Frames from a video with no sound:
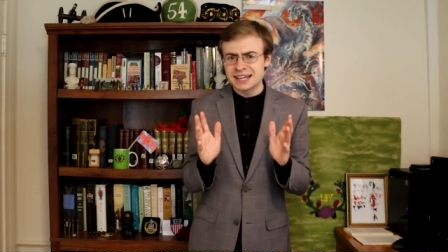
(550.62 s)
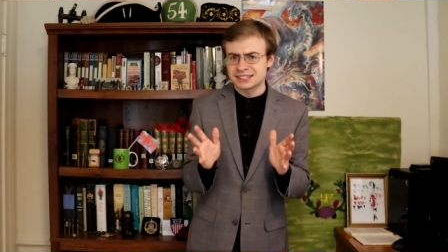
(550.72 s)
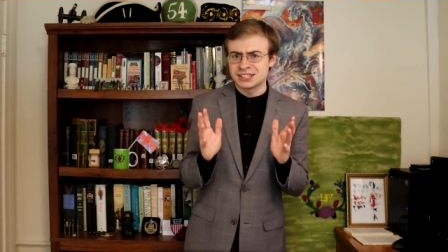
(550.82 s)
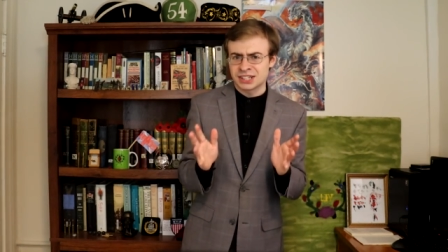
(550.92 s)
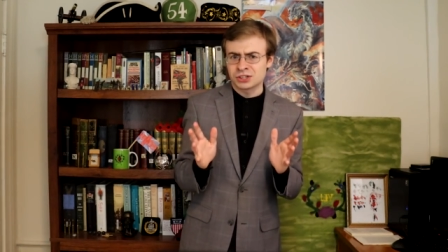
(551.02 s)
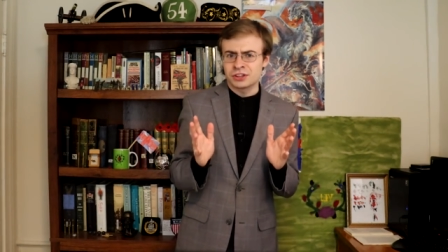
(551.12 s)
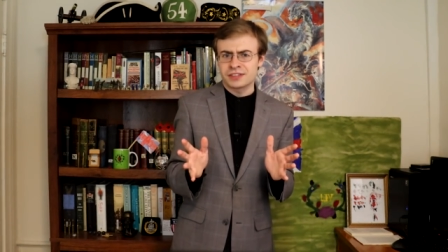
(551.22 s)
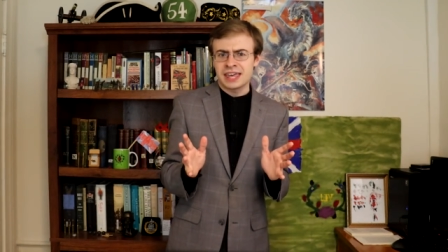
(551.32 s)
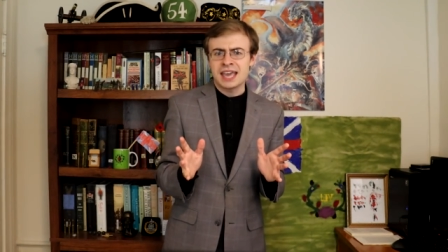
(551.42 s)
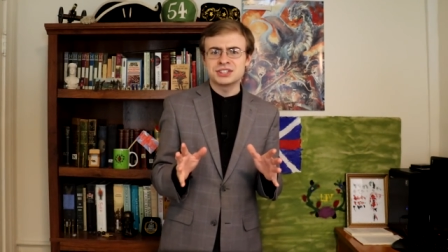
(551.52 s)
necessarily
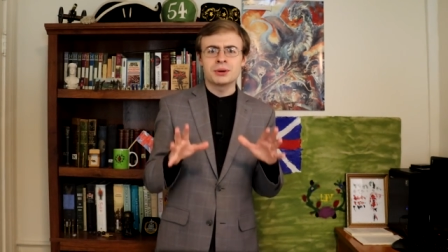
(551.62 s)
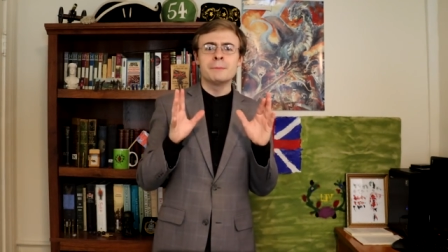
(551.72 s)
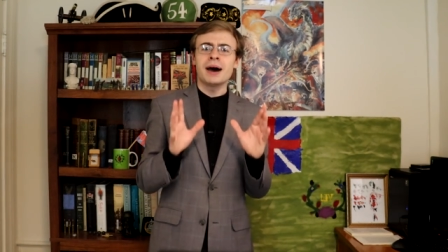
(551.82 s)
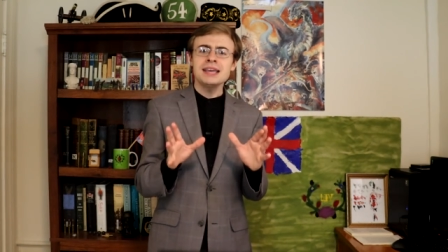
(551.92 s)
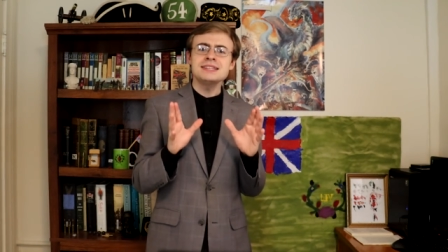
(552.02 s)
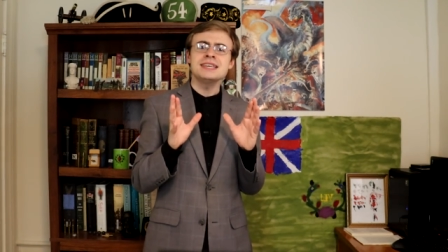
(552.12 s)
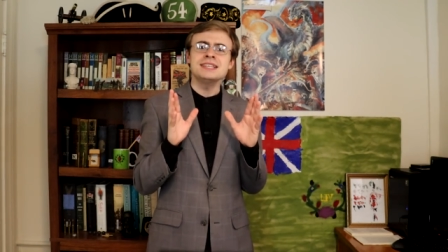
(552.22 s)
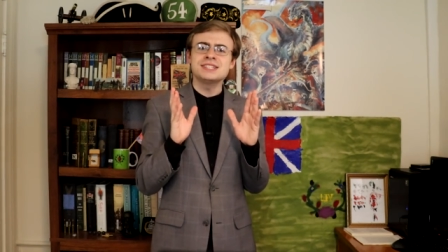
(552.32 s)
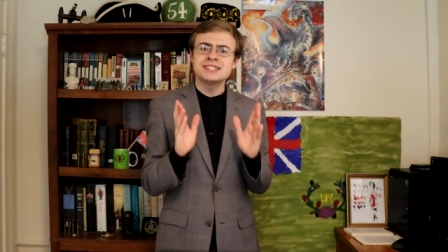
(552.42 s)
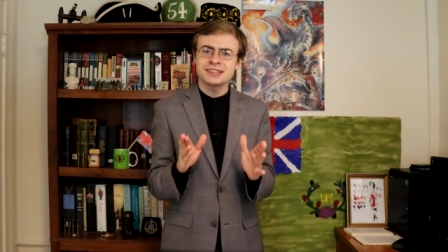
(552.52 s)
the case? Might
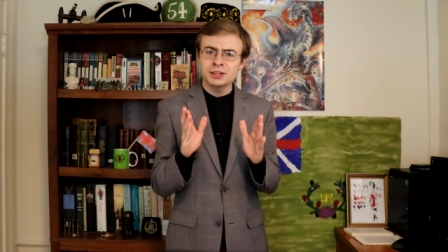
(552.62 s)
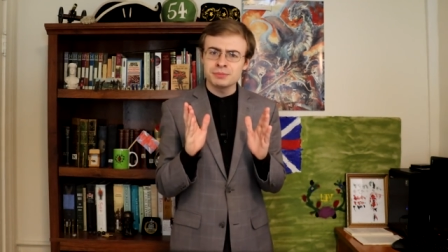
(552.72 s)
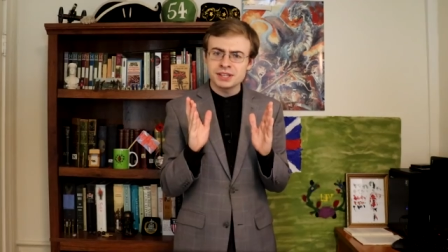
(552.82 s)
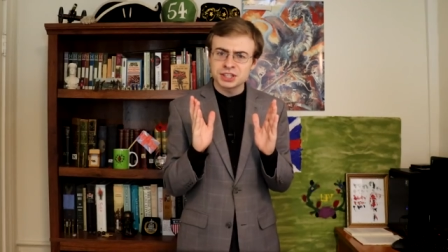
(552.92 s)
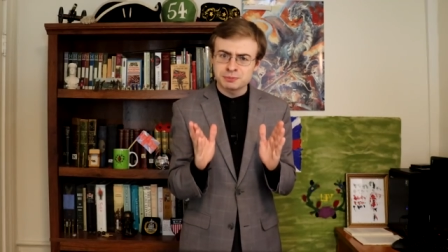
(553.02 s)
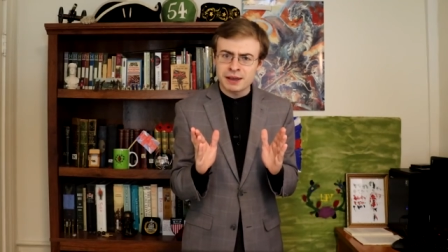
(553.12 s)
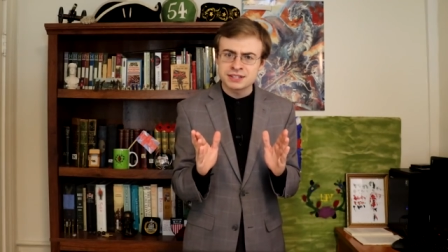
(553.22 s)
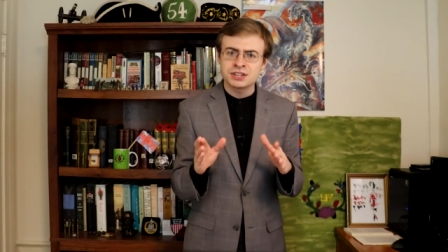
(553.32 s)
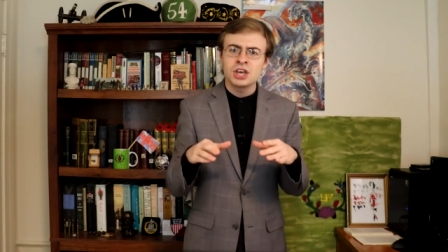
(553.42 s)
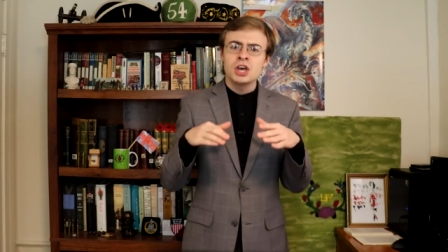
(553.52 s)
he still be
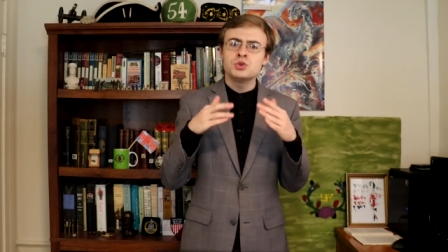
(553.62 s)
expected